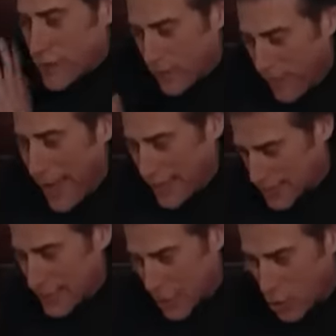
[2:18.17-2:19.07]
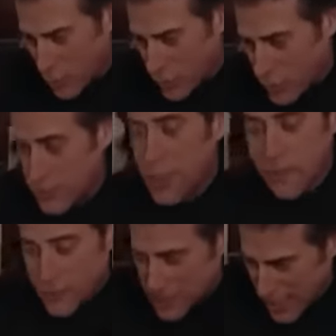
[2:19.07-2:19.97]
in the bank to get over this.
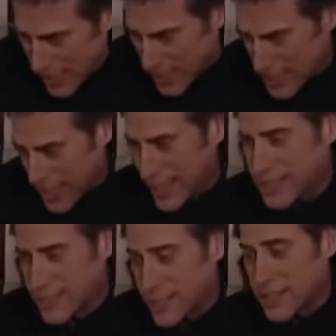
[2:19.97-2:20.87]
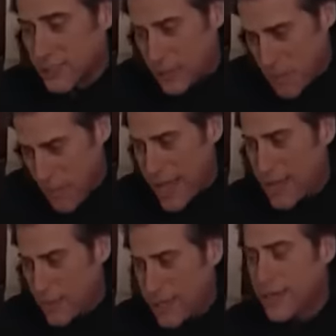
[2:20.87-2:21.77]
But Saturday night at dinner, can we
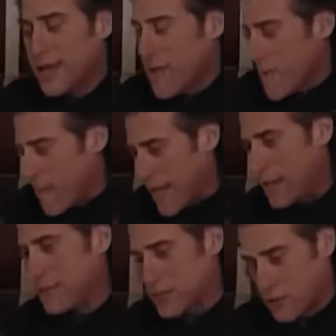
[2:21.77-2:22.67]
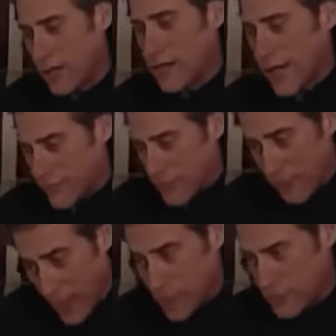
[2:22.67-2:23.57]
maybe try to have an
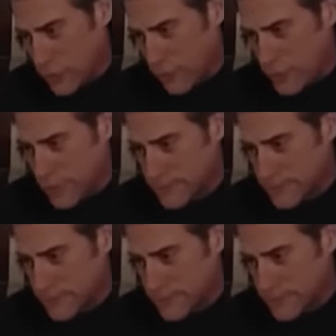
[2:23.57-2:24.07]
apology for me?